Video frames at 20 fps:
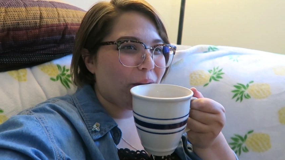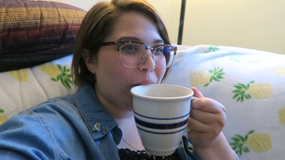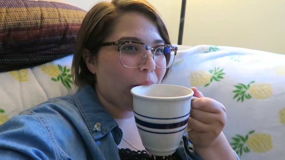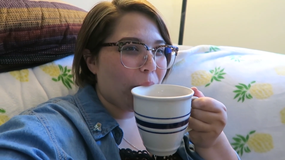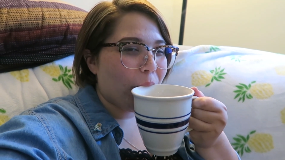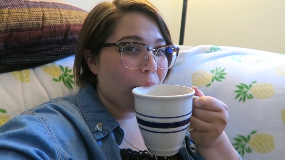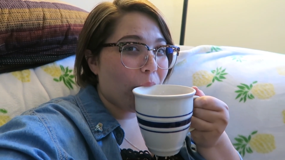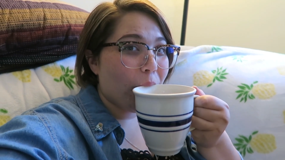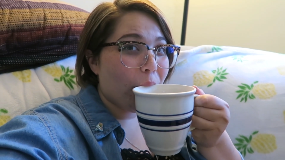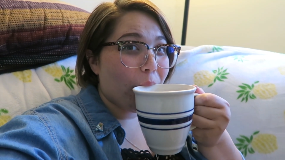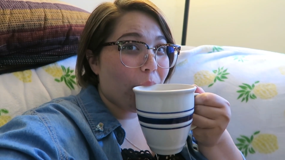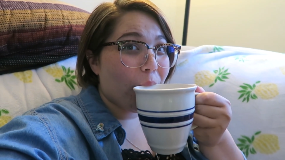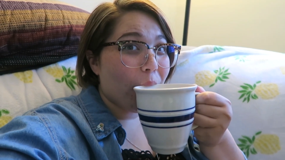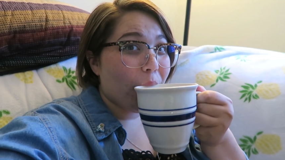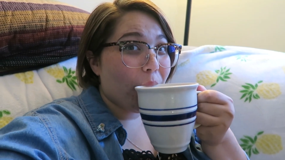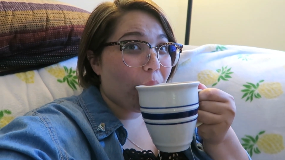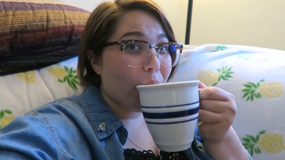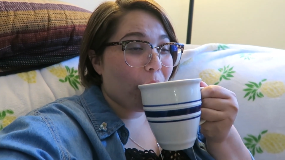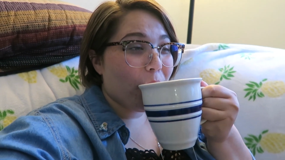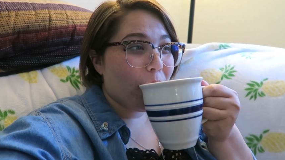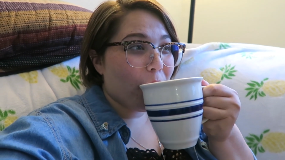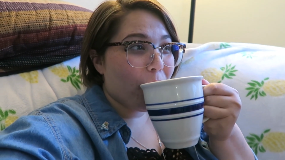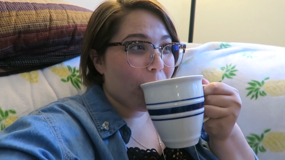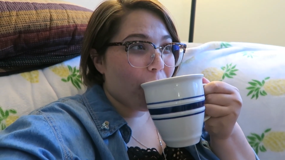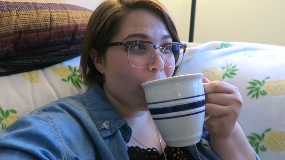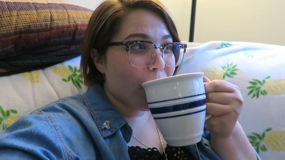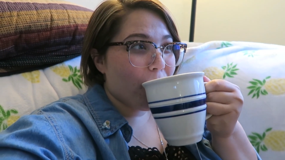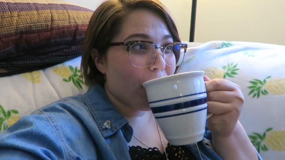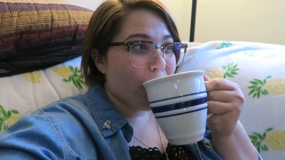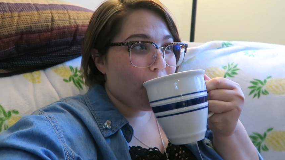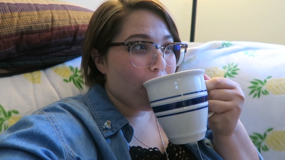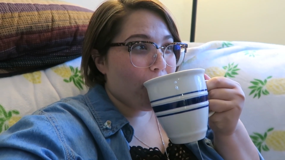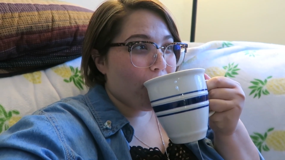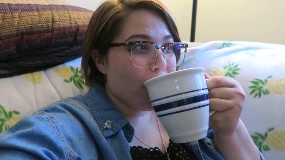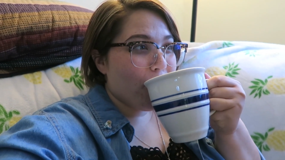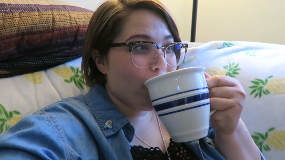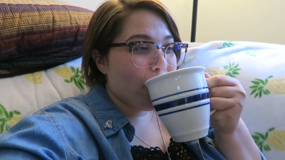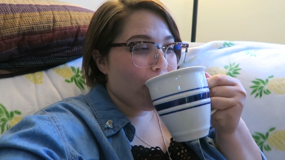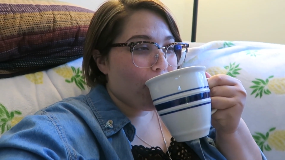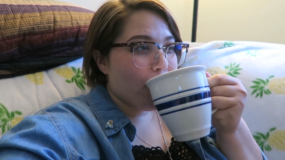
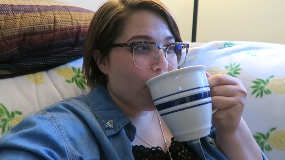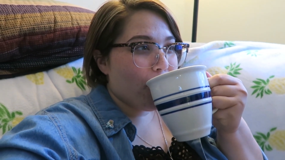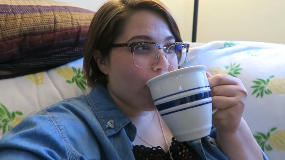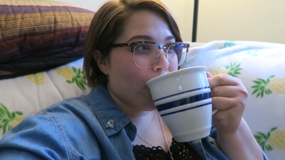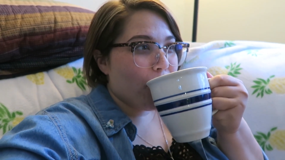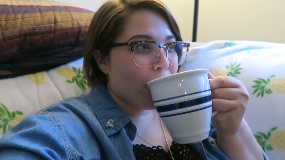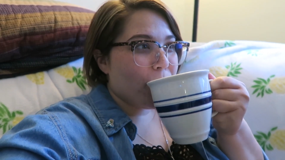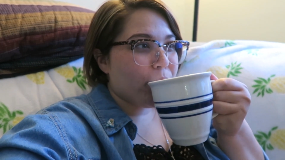Nothing is said.